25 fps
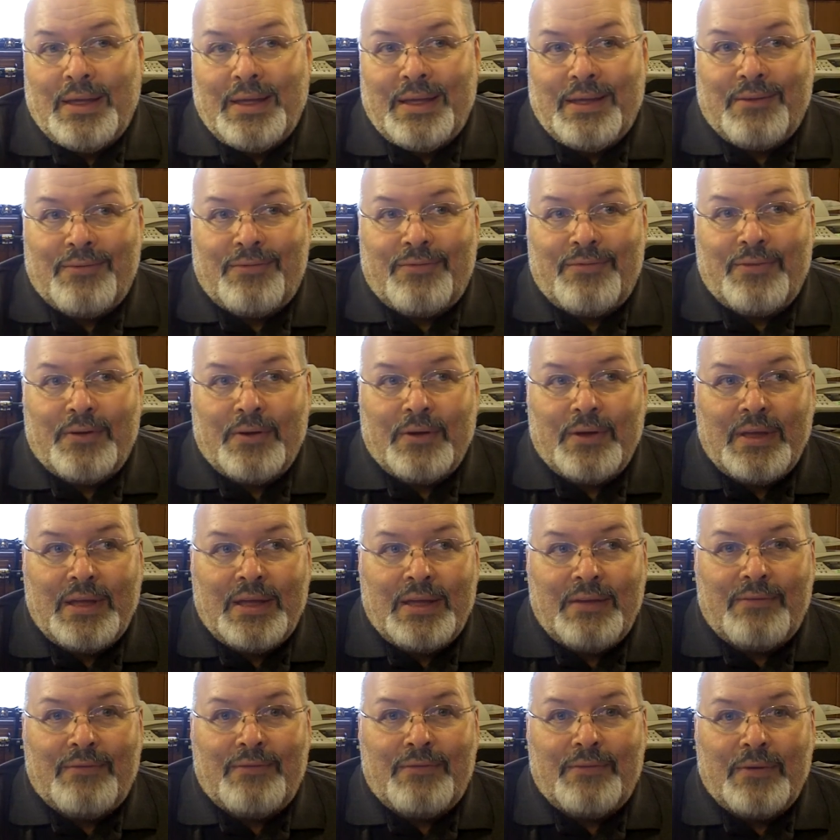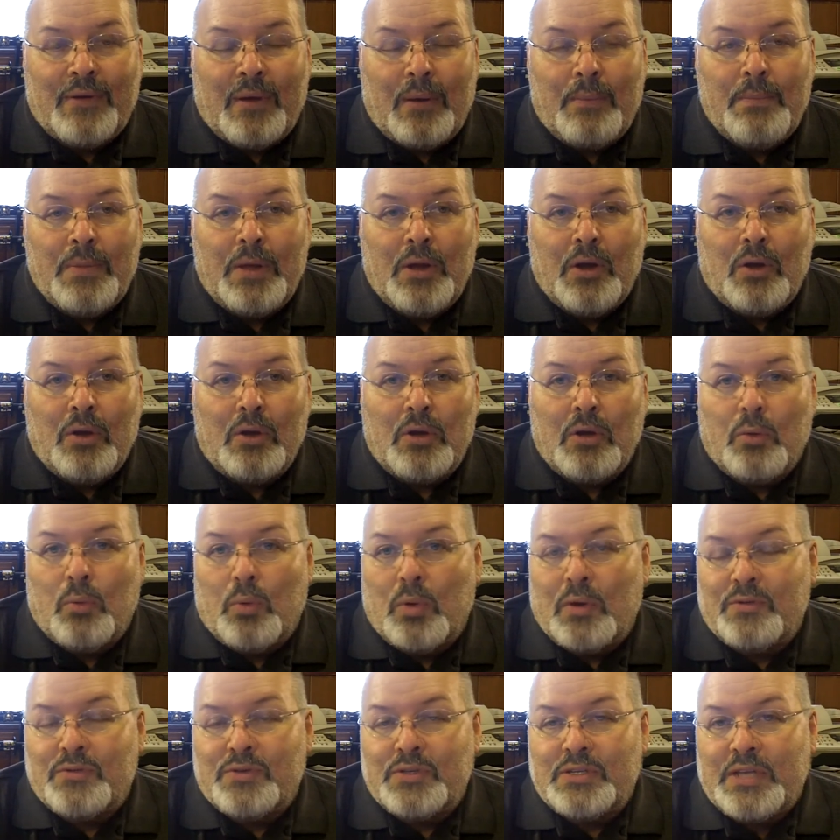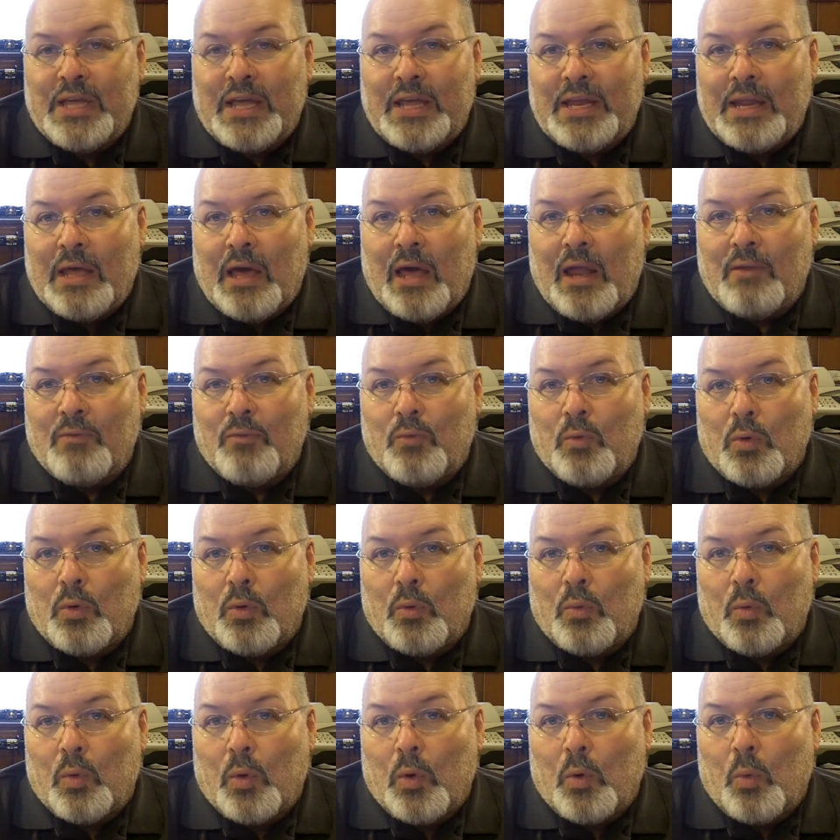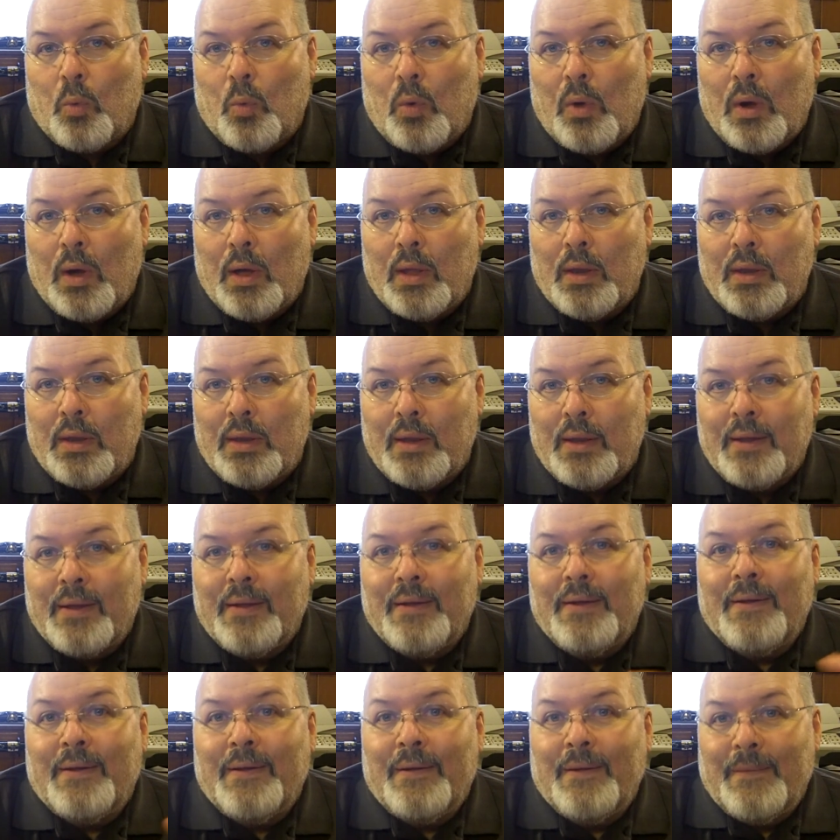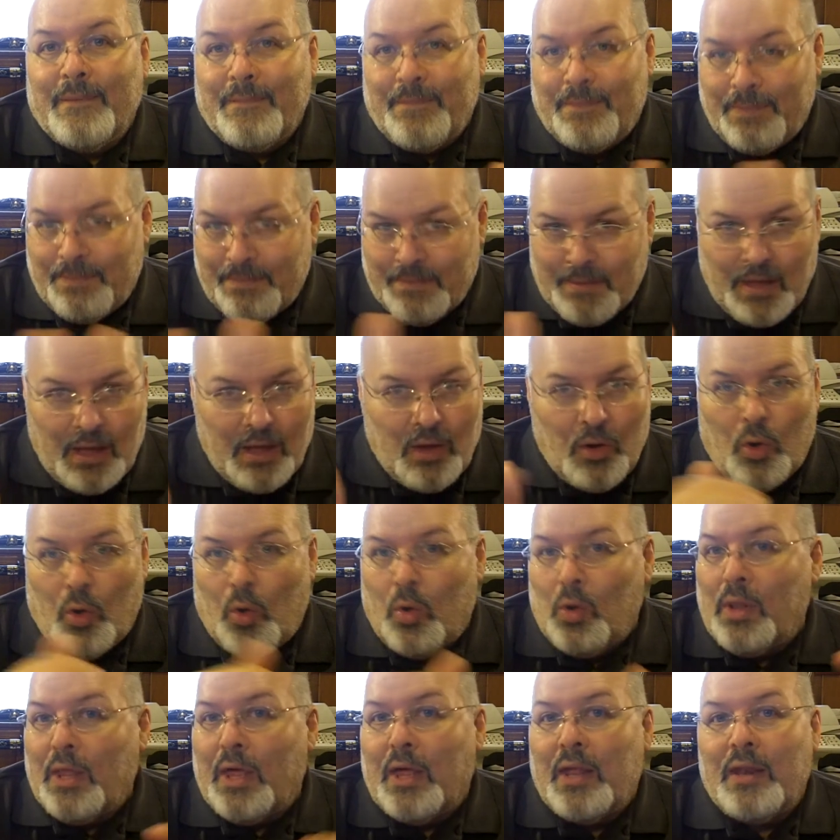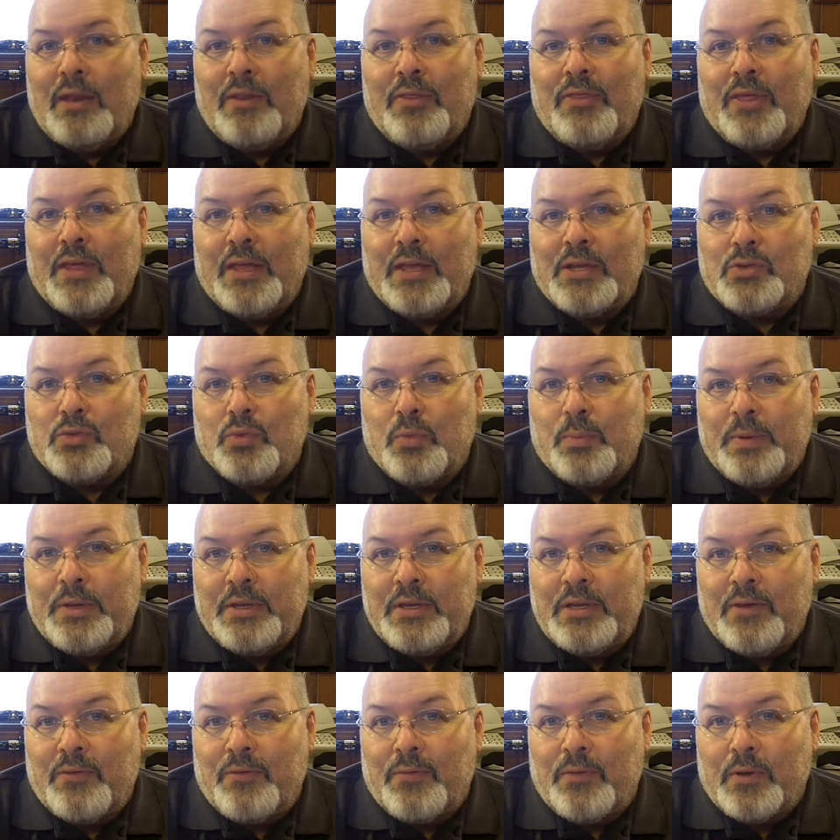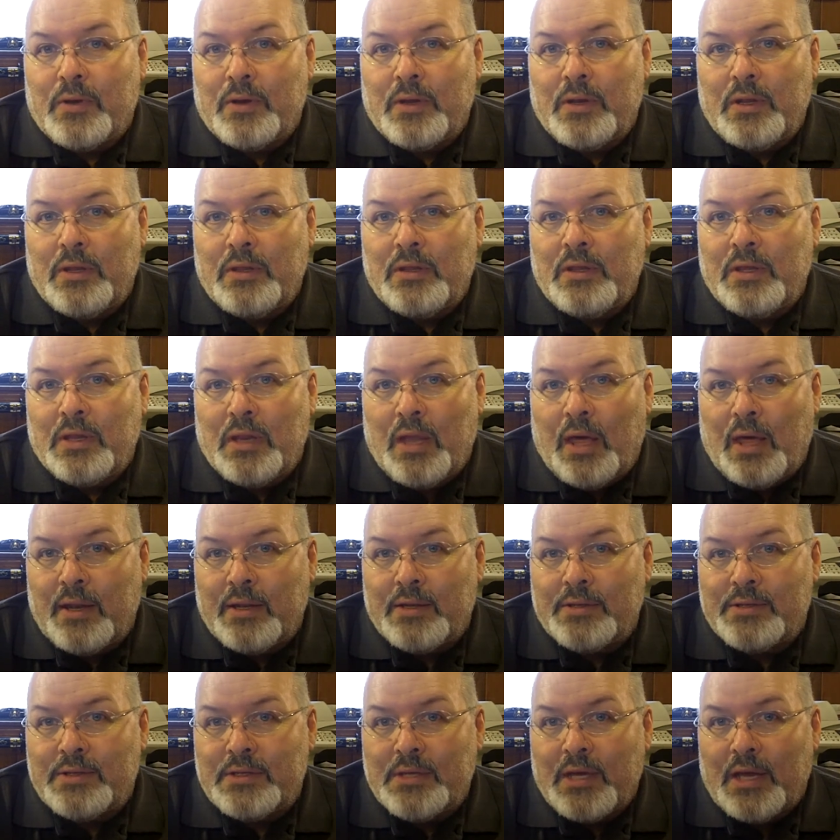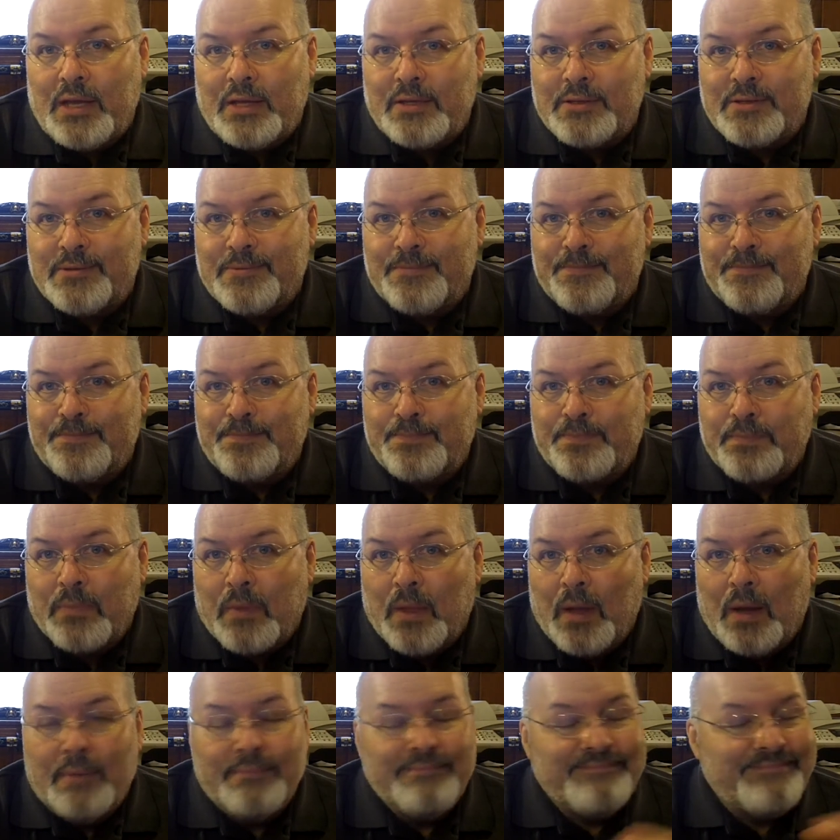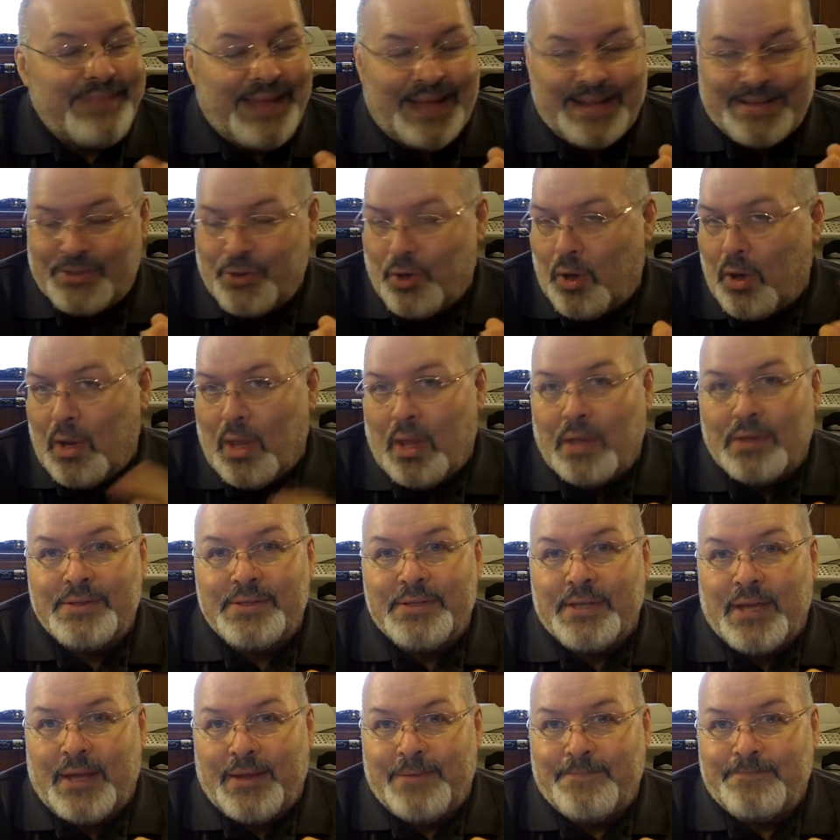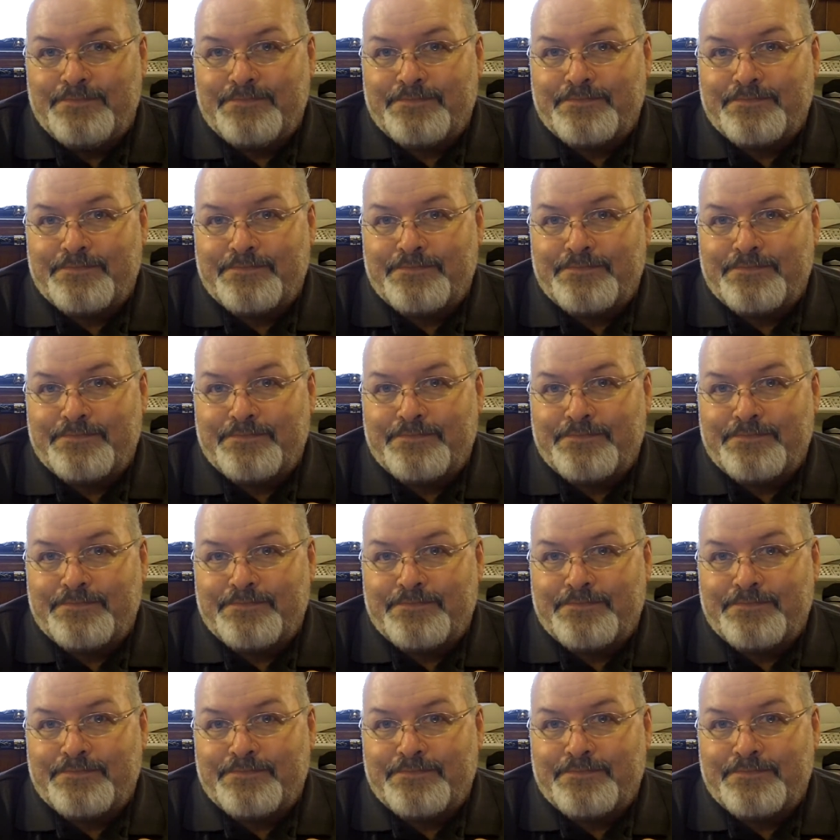If America would have stayed out of World War I, a whole lot of things would be different in the United States. That's all I'll say.